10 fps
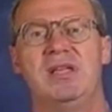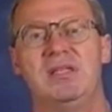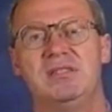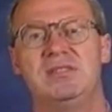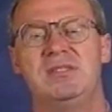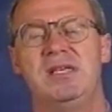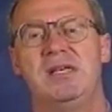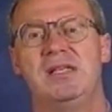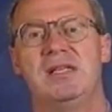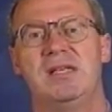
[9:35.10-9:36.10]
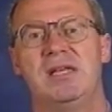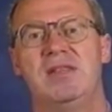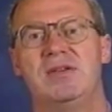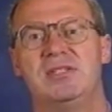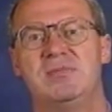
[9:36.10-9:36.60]
is still
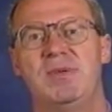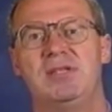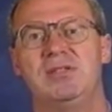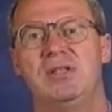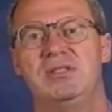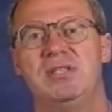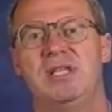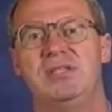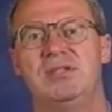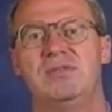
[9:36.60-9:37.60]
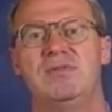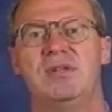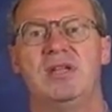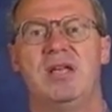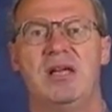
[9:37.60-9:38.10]
another specialization
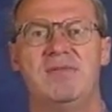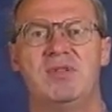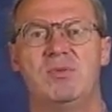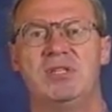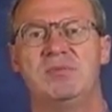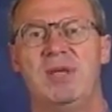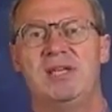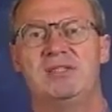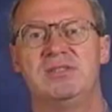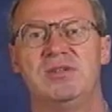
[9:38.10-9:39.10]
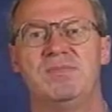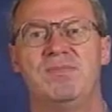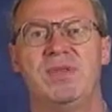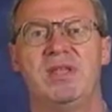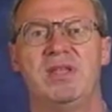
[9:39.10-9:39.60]
of the risk manager.
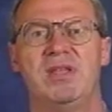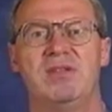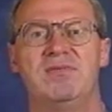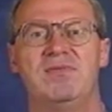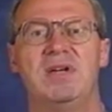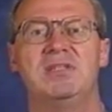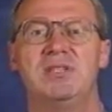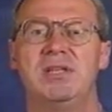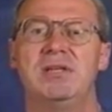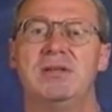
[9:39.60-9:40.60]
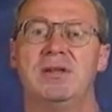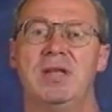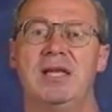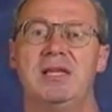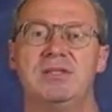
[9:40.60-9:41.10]
Functioning
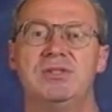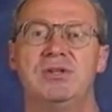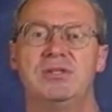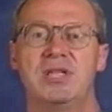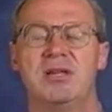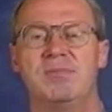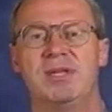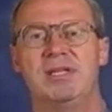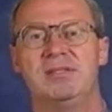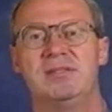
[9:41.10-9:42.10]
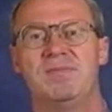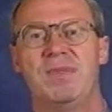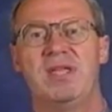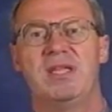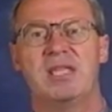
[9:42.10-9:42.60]
like insurance companies,
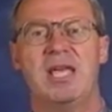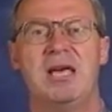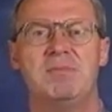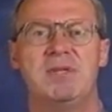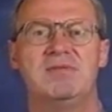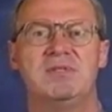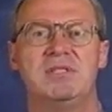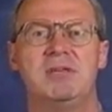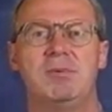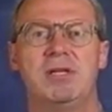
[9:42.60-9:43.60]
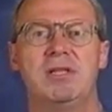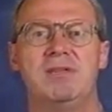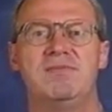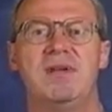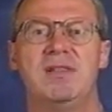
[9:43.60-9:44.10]
captives typically
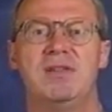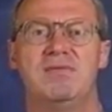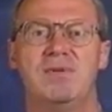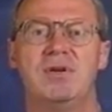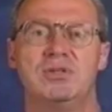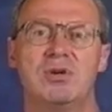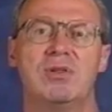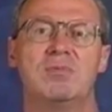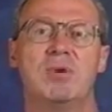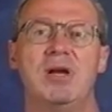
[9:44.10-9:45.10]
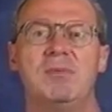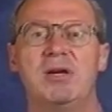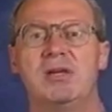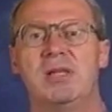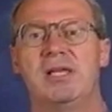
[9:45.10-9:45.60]
fund the first or the
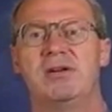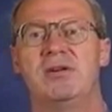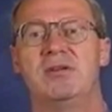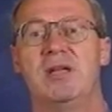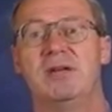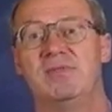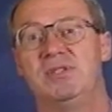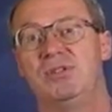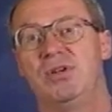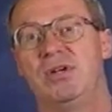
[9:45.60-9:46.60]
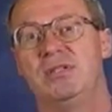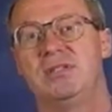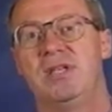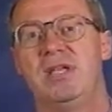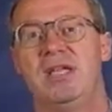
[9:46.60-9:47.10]
primary layer of
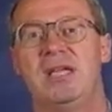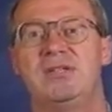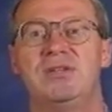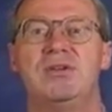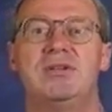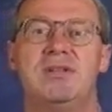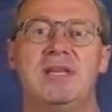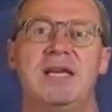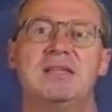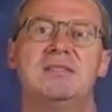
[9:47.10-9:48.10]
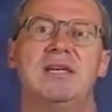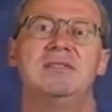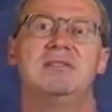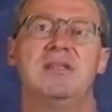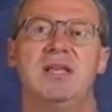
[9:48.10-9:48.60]
insurance and turn to the
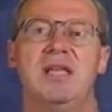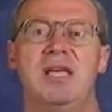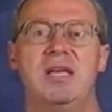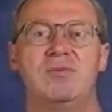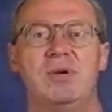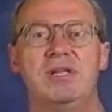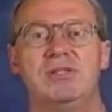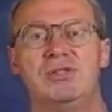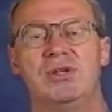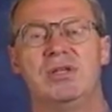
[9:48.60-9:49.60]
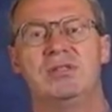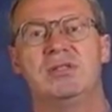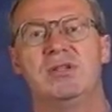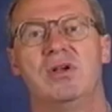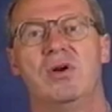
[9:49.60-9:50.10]
excess and
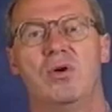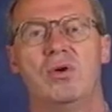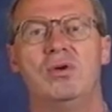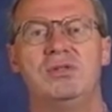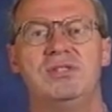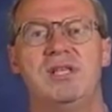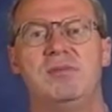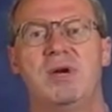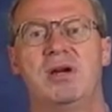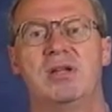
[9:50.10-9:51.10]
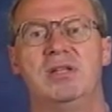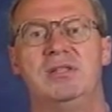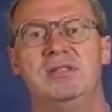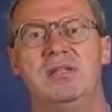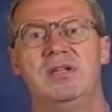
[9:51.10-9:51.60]
reinsurance or wholesale
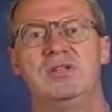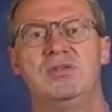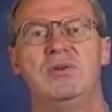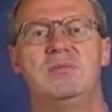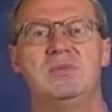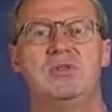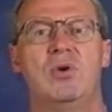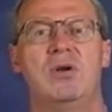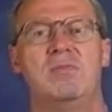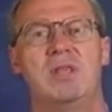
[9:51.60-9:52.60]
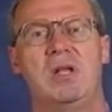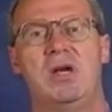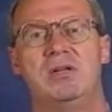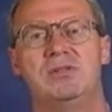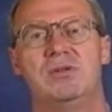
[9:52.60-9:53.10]
markets to absorb the
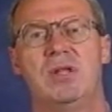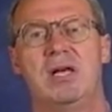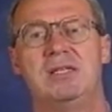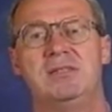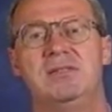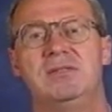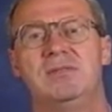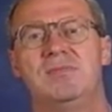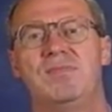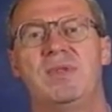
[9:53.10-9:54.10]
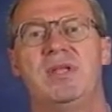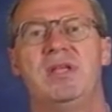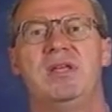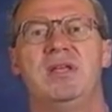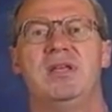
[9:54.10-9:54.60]
larger losses.
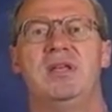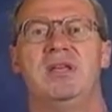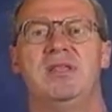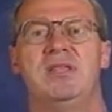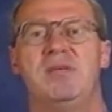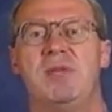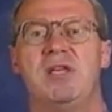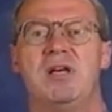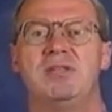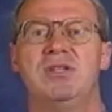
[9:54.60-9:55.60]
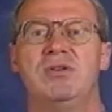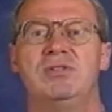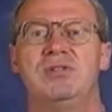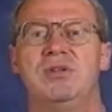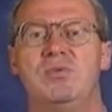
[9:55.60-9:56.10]
They may also
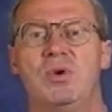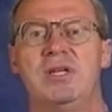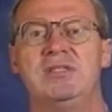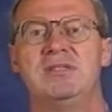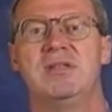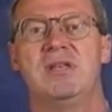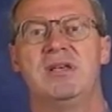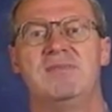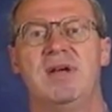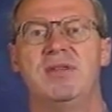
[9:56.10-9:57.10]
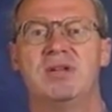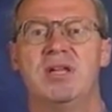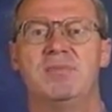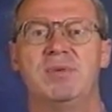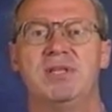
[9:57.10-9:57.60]
assume risks of other
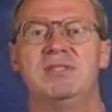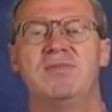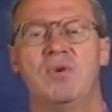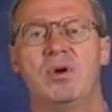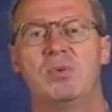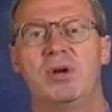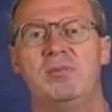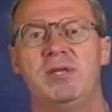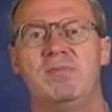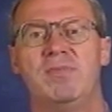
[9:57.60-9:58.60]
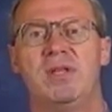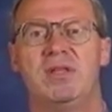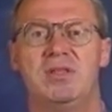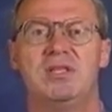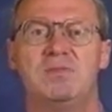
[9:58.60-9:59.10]
companies for a premium.
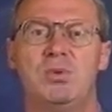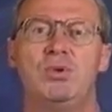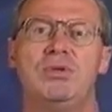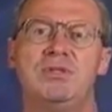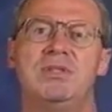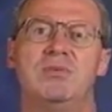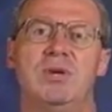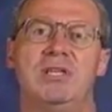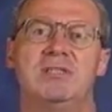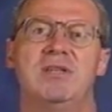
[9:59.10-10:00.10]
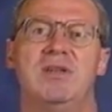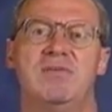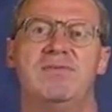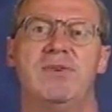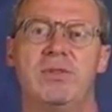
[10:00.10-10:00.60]
This pools the risks,
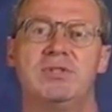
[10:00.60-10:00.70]
further